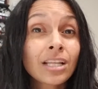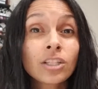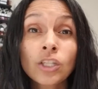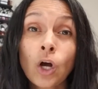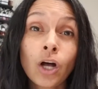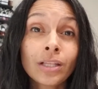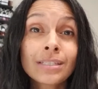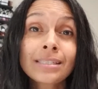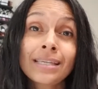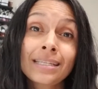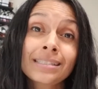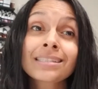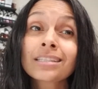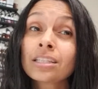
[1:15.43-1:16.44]
and all it
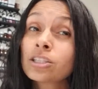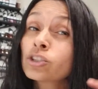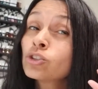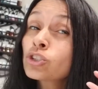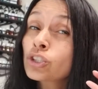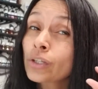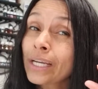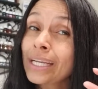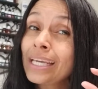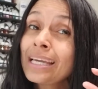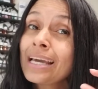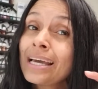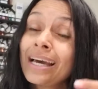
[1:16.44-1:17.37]
takes is a little training